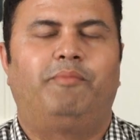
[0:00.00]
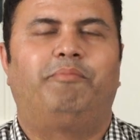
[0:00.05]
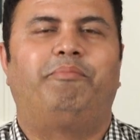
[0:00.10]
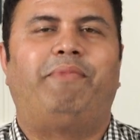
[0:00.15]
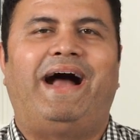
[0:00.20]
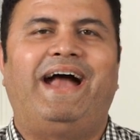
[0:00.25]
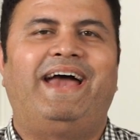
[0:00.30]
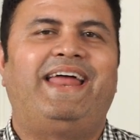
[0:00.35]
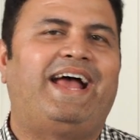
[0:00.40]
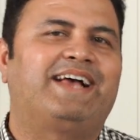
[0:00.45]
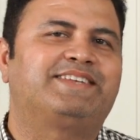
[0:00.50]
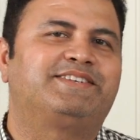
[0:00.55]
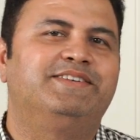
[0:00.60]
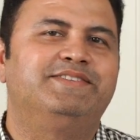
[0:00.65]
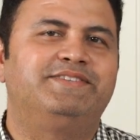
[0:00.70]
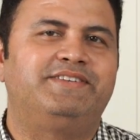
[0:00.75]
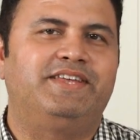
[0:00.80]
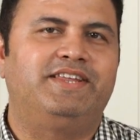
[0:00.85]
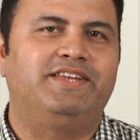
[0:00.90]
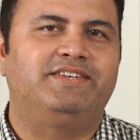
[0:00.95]
Meyer
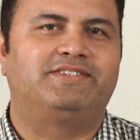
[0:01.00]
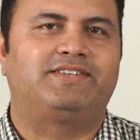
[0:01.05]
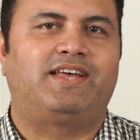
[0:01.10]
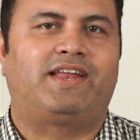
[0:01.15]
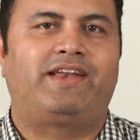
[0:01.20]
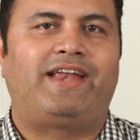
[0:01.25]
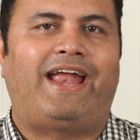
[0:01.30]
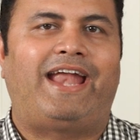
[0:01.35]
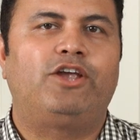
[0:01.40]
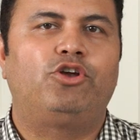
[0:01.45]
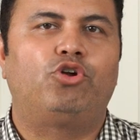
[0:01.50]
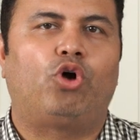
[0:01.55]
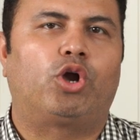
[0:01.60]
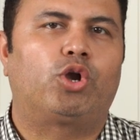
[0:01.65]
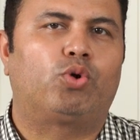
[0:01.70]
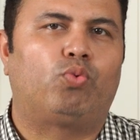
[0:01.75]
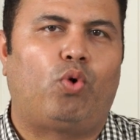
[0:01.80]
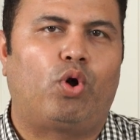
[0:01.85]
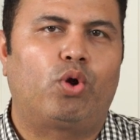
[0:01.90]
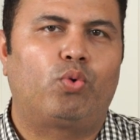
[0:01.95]
Accent series is a Red
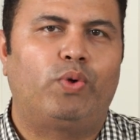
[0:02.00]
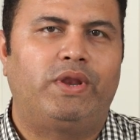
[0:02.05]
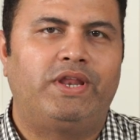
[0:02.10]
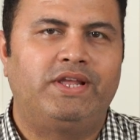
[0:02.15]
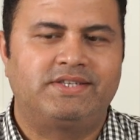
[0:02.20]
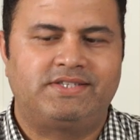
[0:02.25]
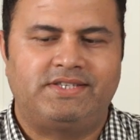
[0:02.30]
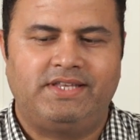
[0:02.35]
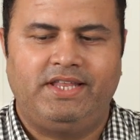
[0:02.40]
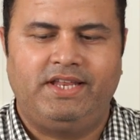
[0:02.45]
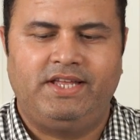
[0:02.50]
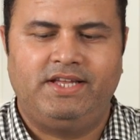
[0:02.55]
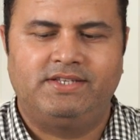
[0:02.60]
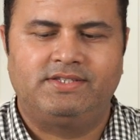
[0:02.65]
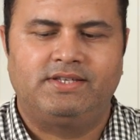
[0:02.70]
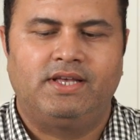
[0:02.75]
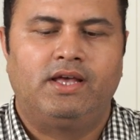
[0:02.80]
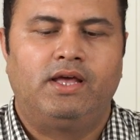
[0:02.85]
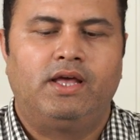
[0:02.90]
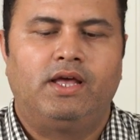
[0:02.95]
Dot award winning
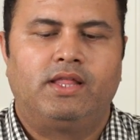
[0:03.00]
series.